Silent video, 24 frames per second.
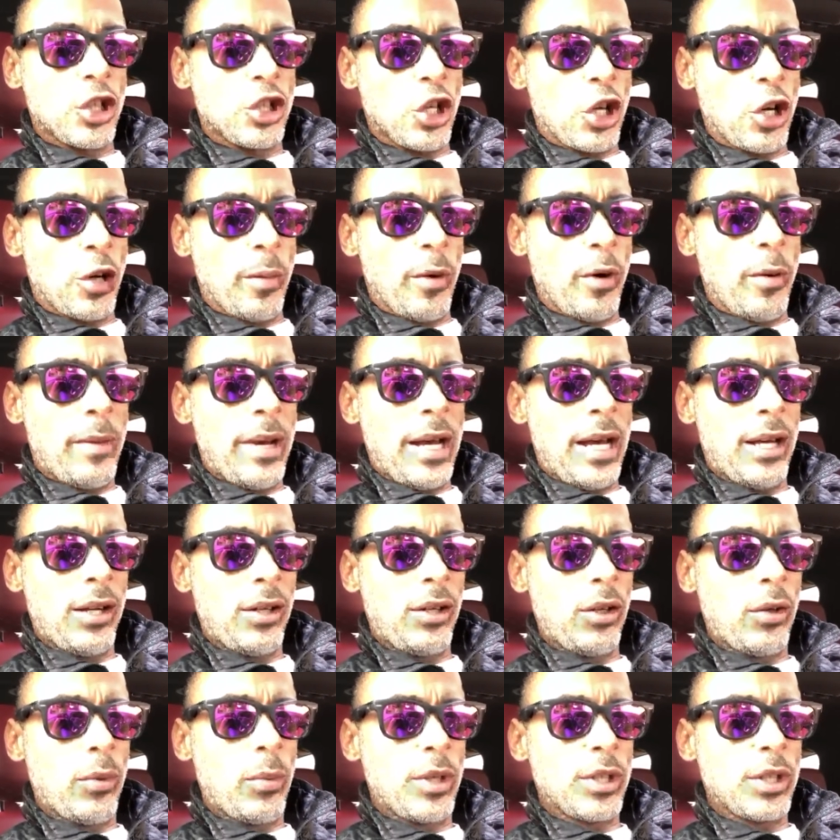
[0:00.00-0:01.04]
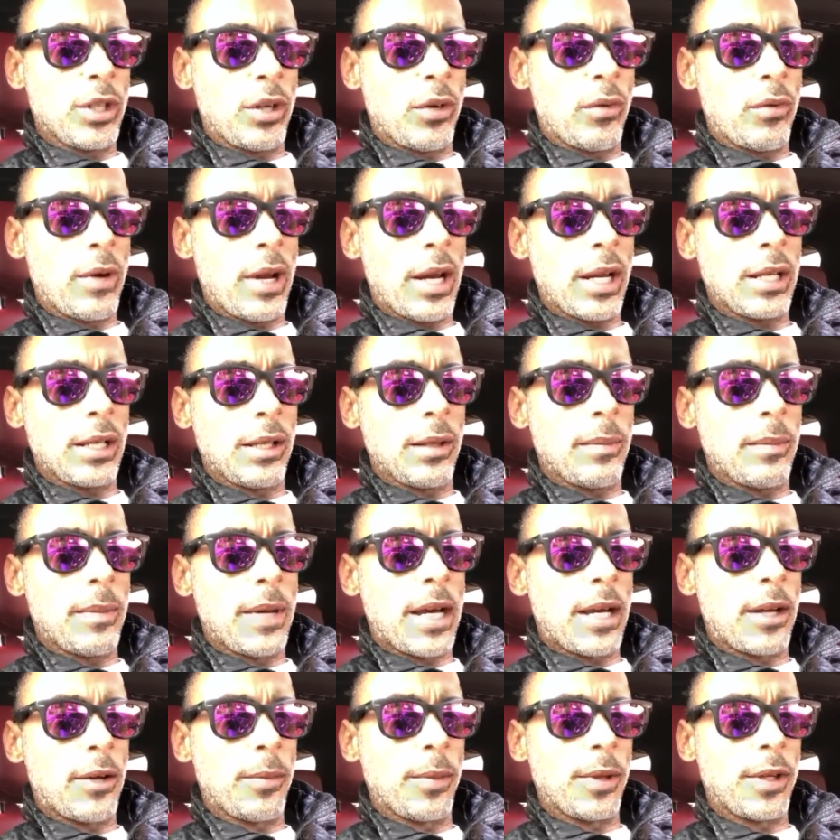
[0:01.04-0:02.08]
turbo model or was it a regular
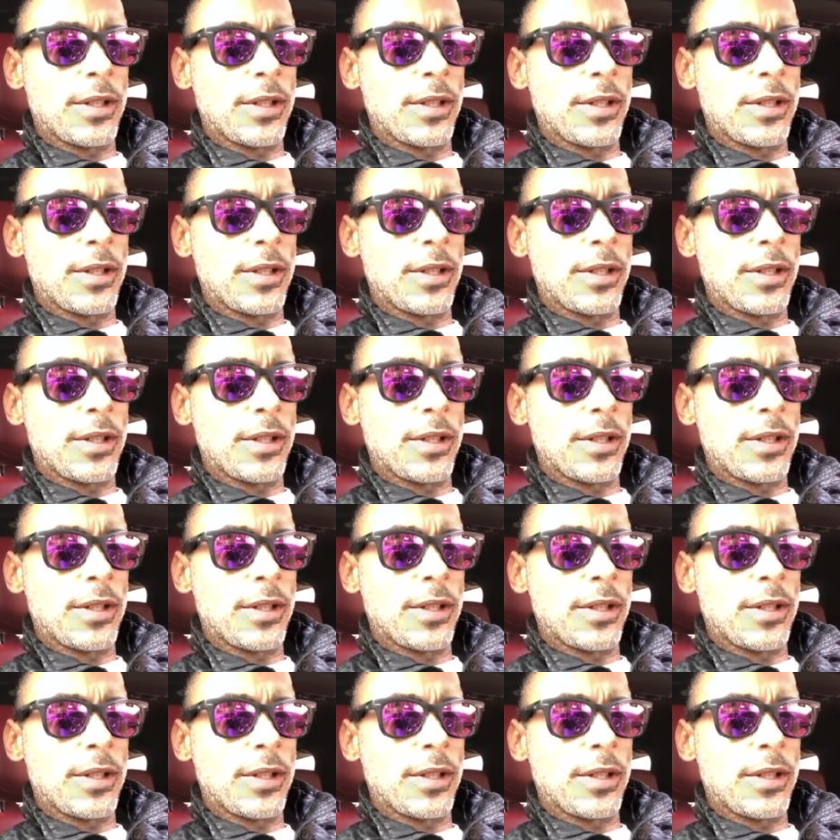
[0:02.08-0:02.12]
model?